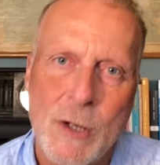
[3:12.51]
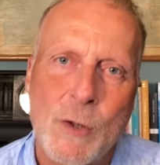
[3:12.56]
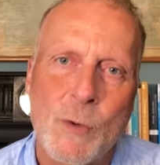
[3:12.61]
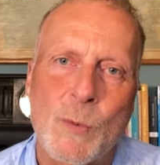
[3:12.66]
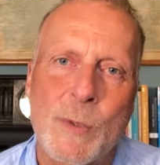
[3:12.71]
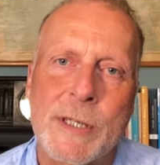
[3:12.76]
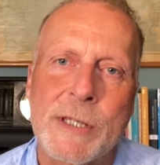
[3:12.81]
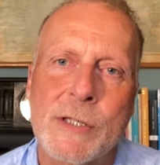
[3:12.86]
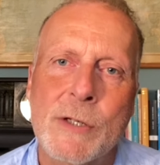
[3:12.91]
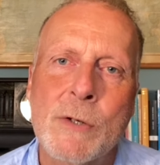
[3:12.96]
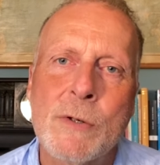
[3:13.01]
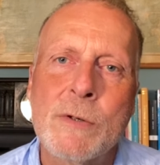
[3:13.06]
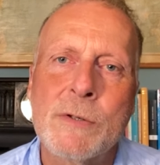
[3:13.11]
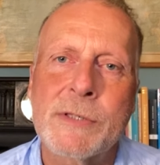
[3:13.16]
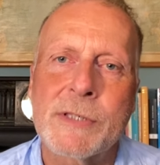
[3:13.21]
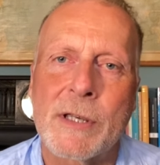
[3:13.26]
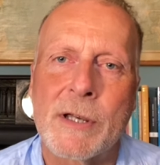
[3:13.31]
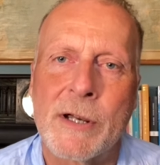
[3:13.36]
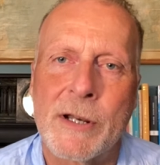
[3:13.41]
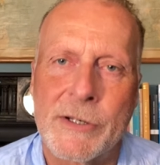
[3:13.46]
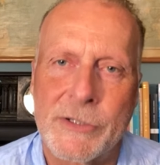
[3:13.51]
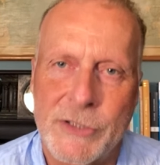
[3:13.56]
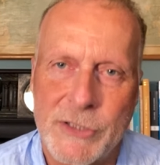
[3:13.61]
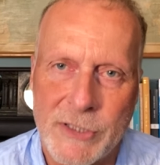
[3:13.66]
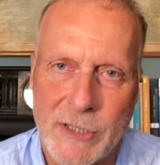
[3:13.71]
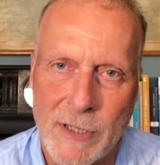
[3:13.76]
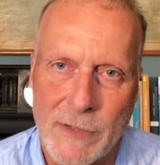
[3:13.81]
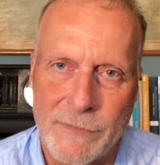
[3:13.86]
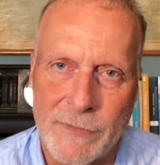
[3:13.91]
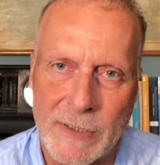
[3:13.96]
We use urge
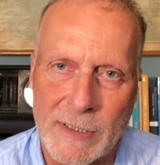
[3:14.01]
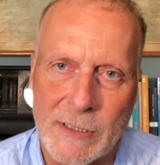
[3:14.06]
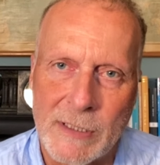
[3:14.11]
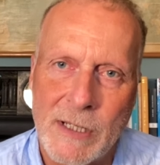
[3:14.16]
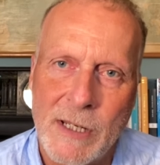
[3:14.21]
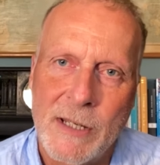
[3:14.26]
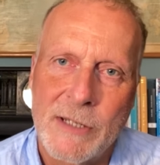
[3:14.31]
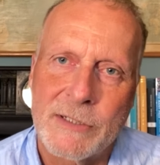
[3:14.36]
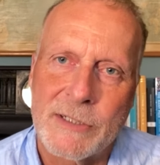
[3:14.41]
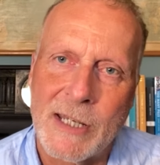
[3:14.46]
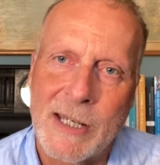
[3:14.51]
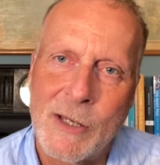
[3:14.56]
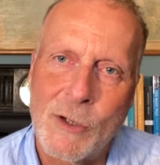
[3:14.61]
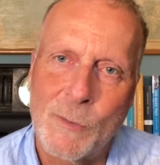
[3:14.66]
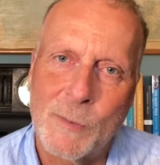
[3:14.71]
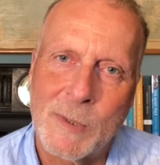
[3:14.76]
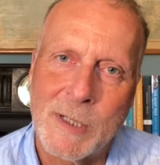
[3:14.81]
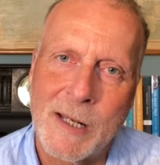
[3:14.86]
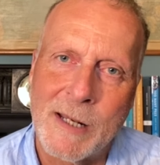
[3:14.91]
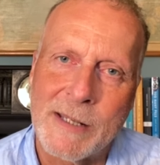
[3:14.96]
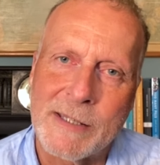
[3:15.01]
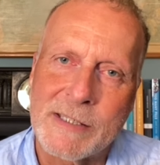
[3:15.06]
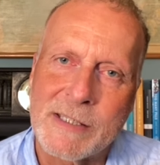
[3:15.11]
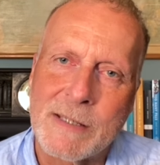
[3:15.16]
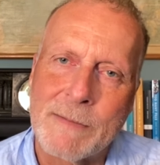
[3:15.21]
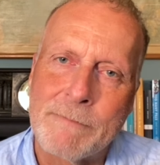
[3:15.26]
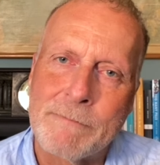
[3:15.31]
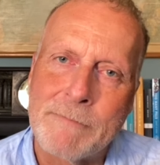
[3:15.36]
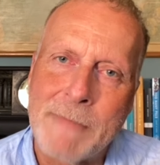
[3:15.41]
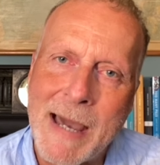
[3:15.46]
surfing to help clients
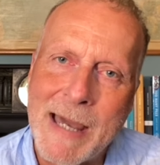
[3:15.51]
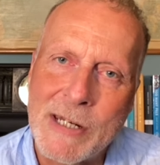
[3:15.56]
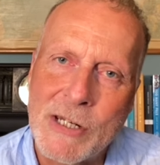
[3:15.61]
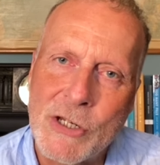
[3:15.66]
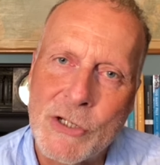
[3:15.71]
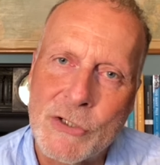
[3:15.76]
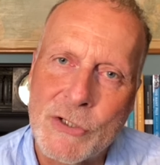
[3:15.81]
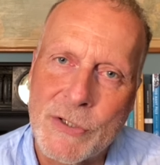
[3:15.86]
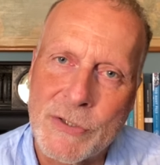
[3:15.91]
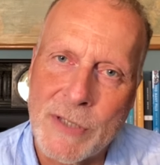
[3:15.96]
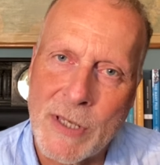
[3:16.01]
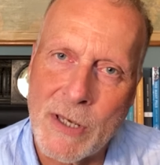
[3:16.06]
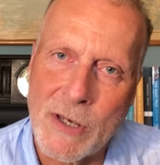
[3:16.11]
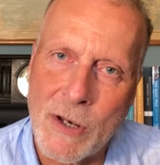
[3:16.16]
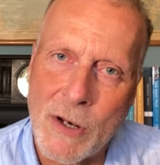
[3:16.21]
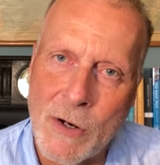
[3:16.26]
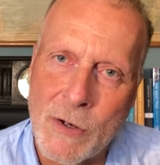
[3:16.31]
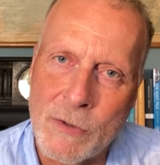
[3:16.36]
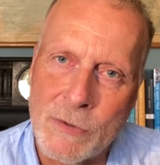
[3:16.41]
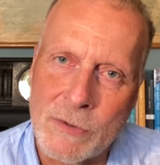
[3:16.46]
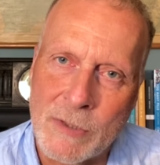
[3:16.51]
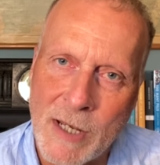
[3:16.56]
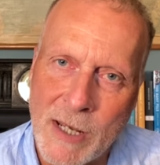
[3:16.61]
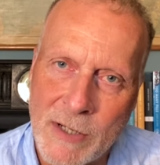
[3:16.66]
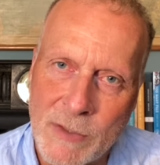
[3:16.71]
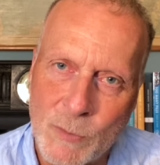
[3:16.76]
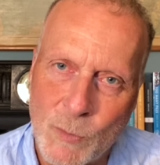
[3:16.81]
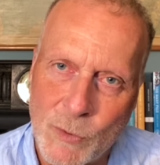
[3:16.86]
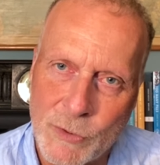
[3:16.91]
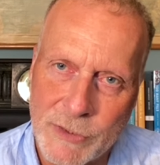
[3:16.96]
manage their own
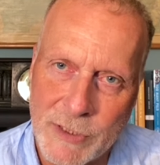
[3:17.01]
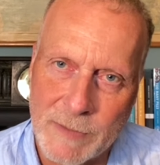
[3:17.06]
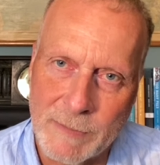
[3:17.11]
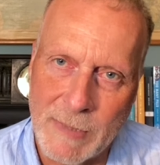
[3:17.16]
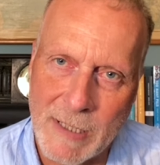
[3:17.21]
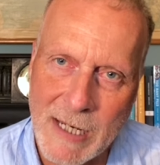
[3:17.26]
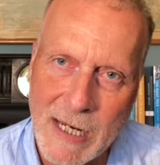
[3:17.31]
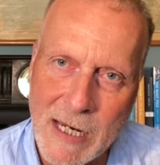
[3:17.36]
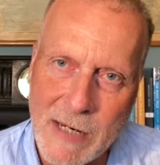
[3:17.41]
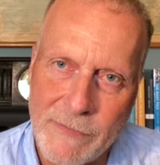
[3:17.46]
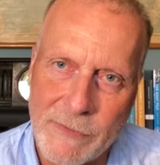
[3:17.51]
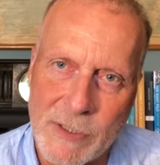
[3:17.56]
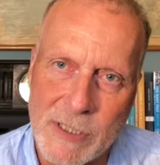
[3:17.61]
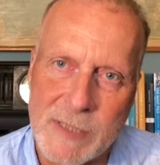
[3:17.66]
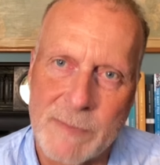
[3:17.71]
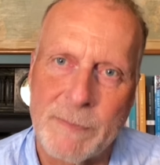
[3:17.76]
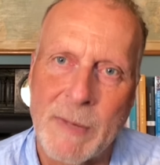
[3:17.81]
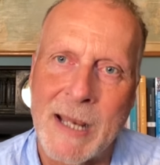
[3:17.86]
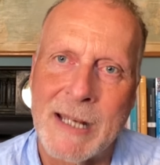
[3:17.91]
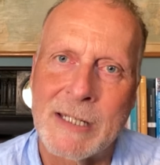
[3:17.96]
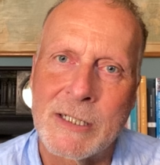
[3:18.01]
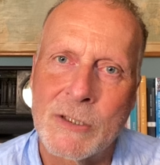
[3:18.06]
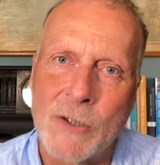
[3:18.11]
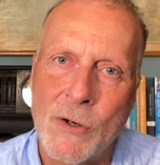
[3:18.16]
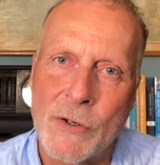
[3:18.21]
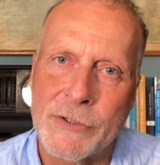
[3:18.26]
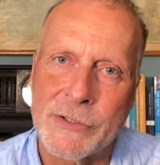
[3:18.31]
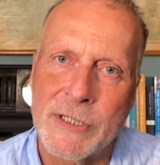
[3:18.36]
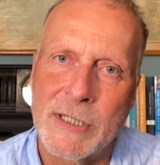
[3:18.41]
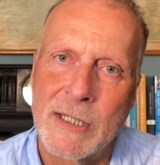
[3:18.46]
unwanted behaviors by
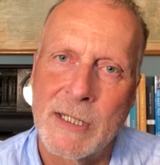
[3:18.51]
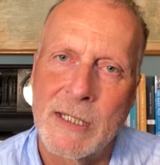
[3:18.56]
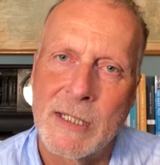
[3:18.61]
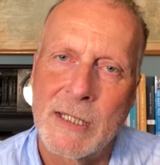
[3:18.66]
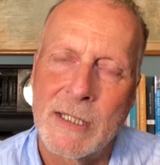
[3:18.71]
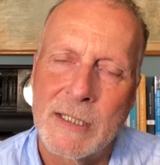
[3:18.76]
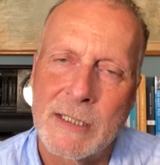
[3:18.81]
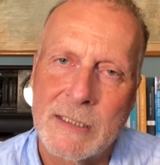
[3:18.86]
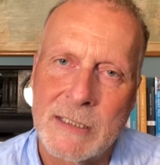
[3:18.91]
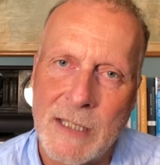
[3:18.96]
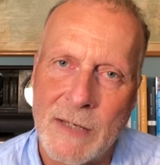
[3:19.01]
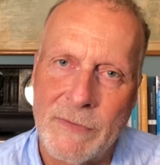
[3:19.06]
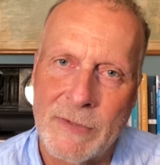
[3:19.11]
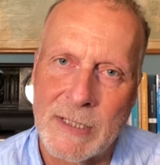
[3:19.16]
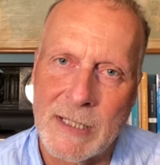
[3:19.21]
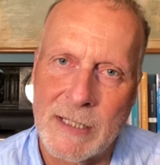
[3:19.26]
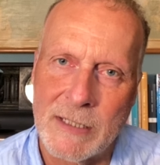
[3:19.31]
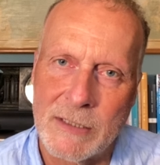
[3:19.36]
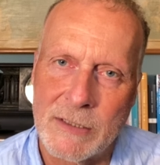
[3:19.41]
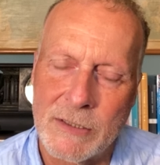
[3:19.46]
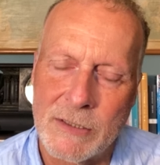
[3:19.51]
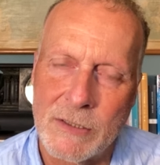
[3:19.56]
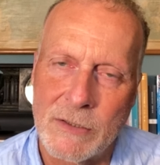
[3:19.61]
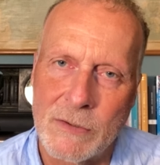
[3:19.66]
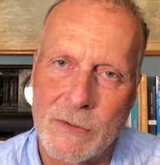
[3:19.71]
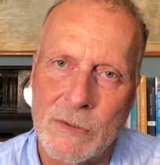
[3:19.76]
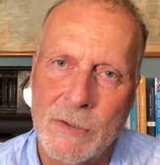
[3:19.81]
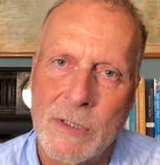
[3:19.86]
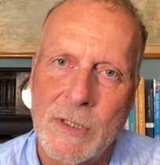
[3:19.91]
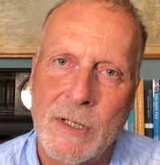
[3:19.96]
not giving in
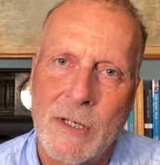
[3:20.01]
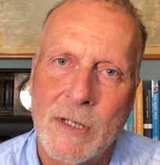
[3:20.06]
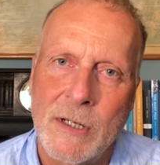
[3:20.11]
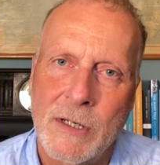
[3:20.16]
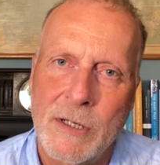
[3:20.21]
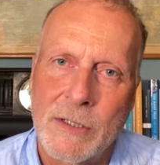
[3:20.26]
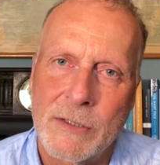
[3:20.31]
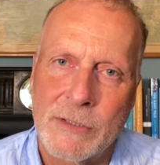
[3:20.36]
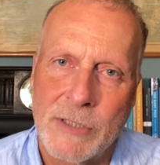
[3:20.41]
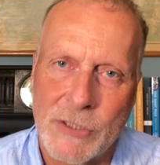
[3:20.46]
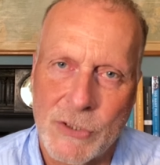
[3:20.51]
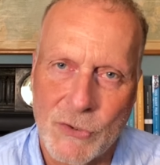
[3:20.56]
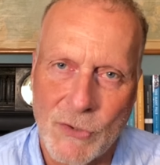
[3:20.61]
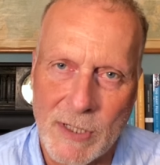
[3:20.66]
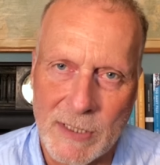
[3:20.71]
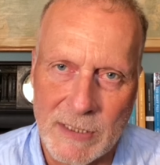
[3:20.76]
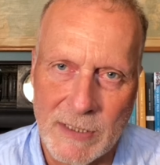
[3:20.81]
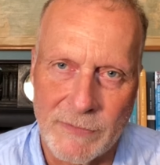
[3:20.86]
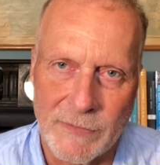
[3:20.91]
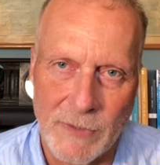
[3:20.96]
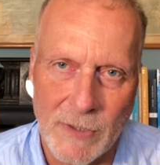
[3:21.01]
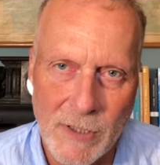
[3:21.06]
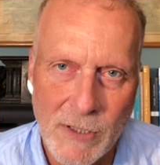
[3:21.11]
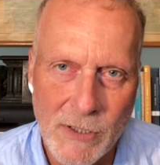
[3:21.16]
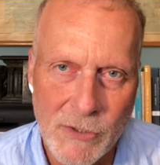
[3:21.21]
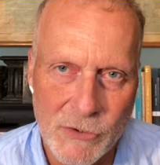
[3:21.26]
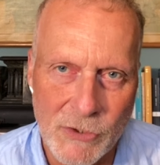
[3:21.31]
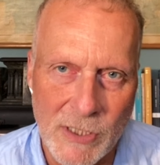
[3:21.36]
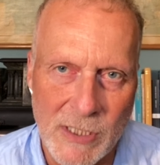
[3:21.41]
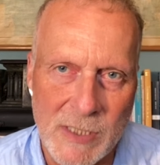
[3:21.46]
to destructive
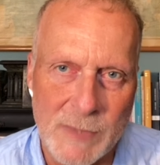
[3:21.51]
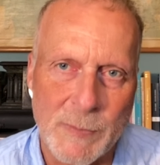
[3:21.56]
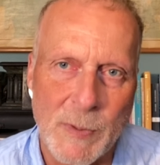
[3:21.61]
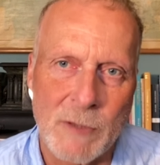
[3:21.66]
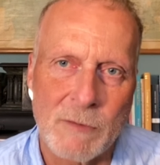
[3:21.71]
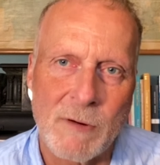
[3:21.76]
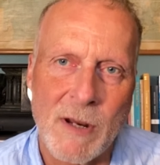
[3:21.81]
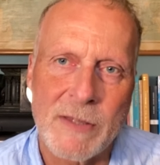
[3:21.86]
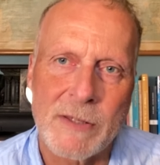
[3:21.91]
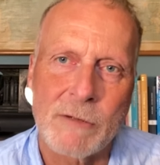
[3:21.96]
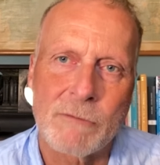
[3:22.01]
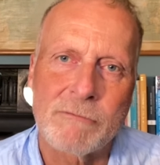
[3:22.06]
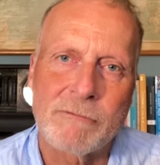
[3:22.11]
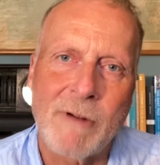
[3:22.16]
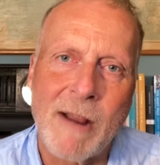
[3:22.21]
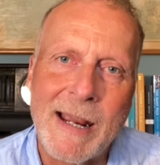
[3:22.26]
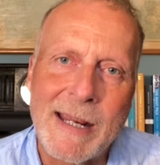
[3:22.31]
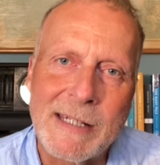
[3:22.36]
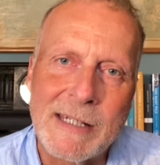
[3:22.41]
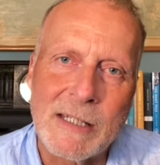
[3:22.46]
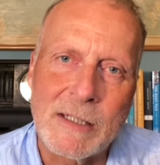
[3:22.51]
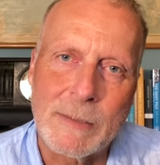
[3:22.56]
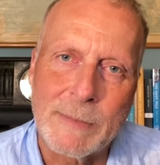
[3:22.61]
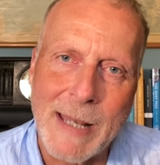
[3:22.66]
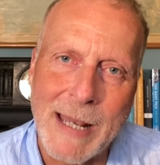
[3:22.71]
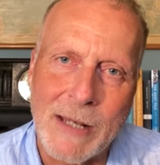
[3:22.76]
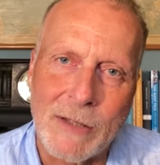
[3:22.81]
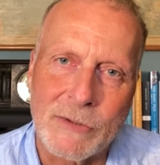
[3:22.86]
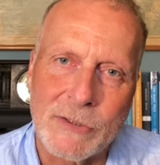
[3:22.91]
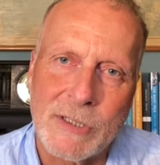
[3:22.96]
urges, but rather riding them
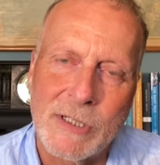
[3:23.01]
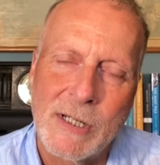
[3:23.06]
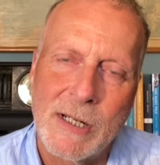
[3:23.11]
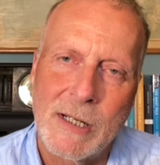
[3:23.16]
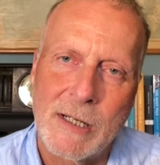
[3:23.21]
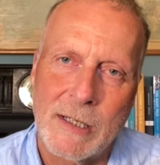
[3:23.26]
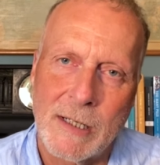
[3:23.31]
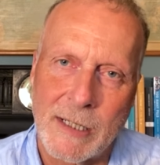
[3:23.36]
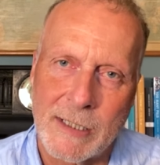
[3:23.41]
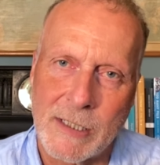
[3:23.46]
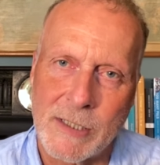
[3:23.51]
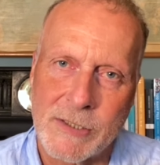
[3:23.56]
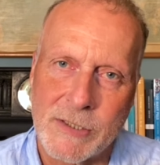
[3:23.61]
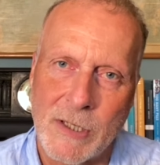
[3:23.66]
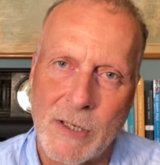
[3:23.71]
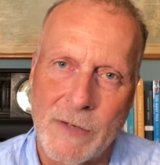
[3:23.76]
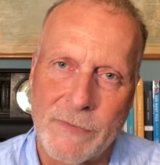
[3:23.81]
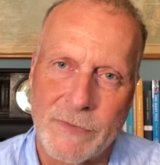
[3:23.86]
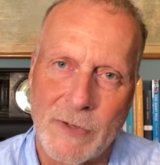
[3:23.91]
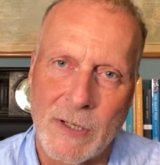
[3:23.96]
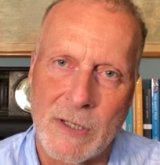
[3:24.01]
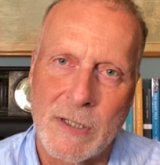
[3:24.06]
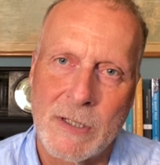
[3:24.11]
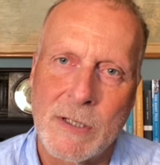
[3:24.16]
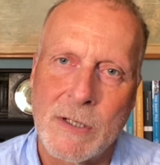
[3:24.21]
out like a surfer